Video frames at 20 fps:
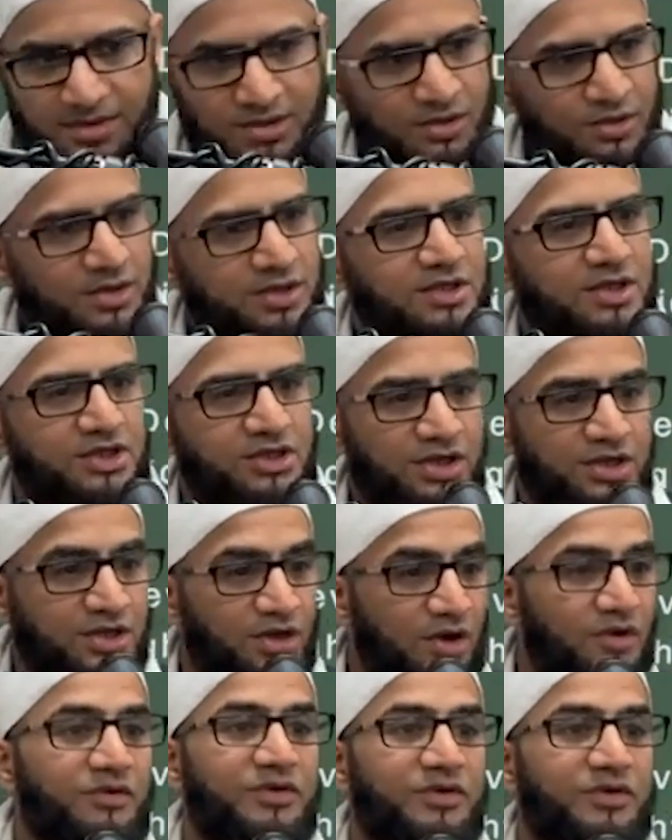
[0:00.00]
You know, in the
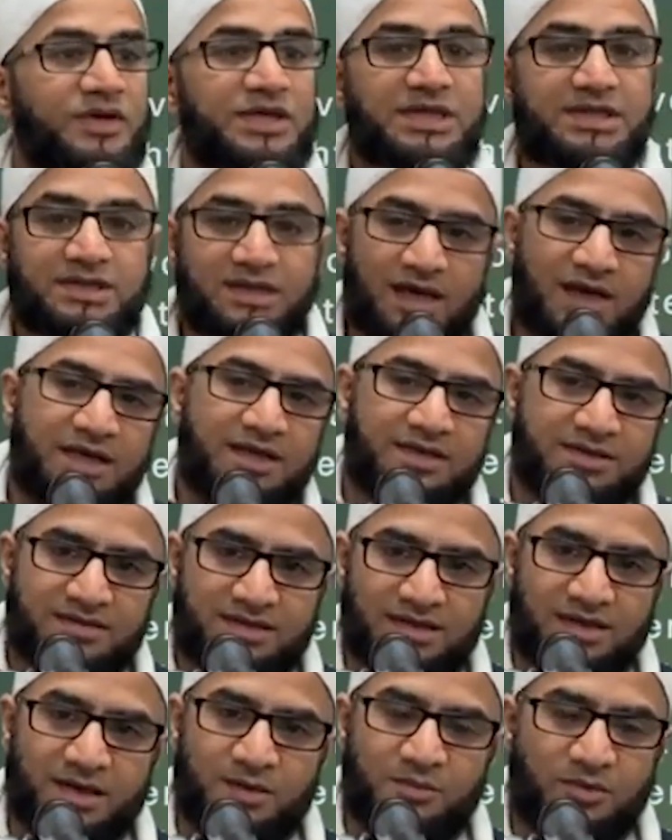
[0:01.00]
Sharia of Isa alayhi
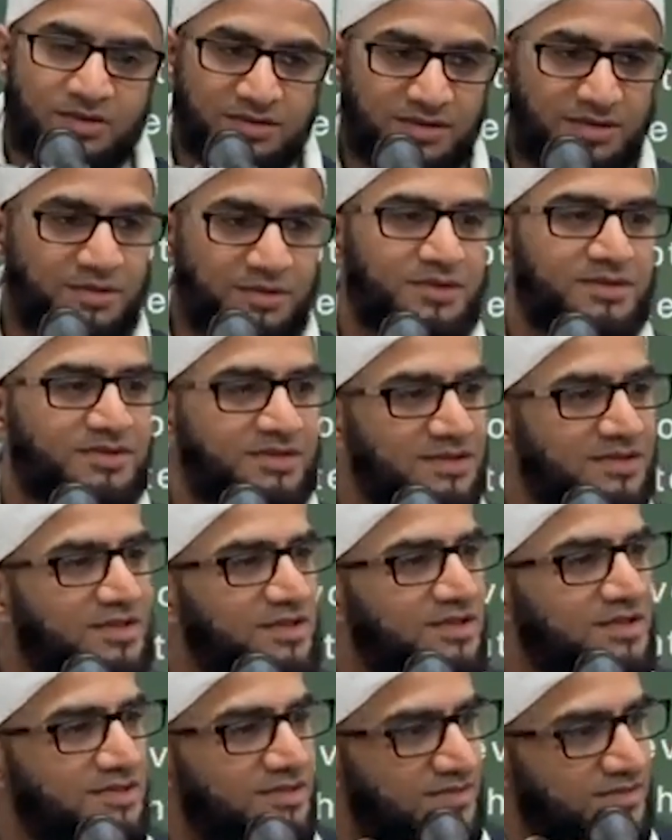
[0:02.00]
salam, what does
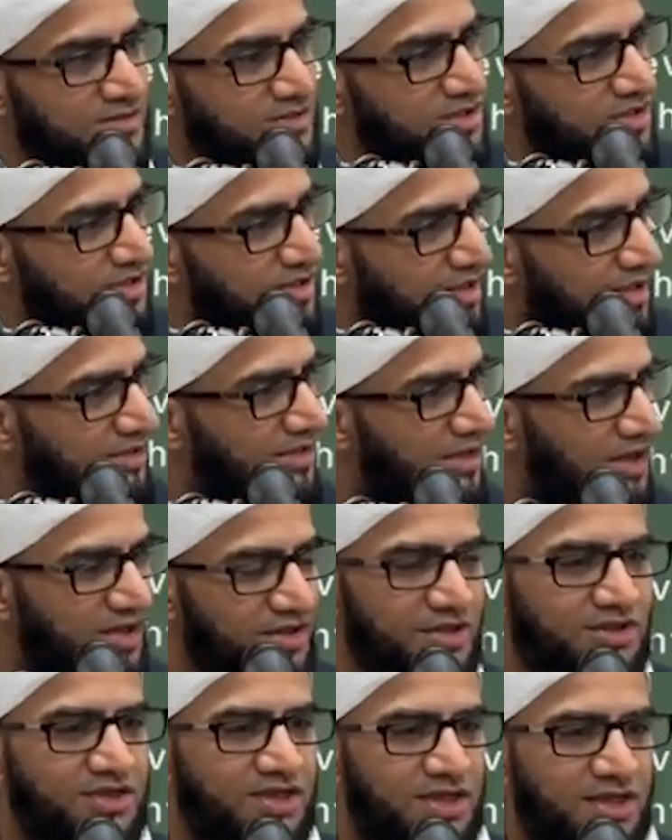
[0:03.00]
turn the
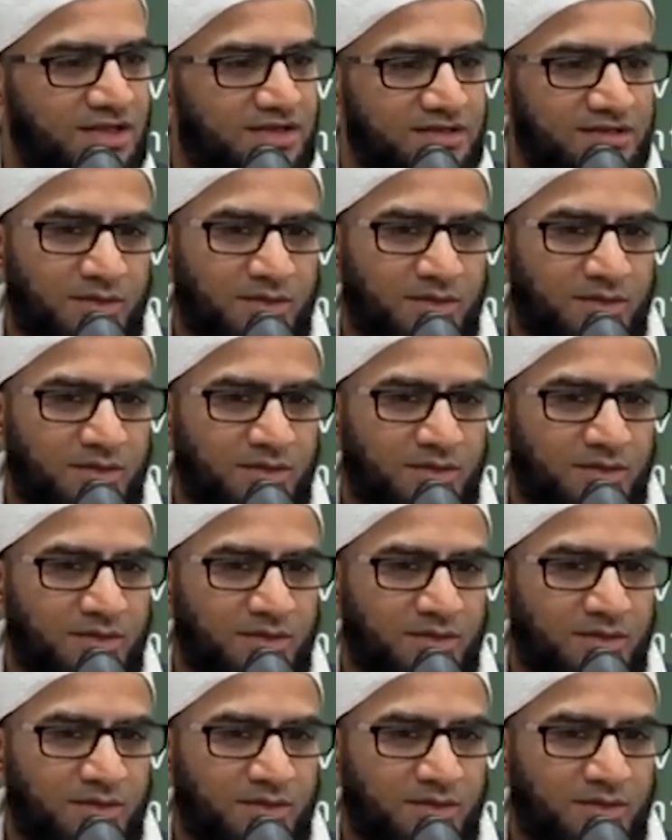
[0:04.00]
other cheek?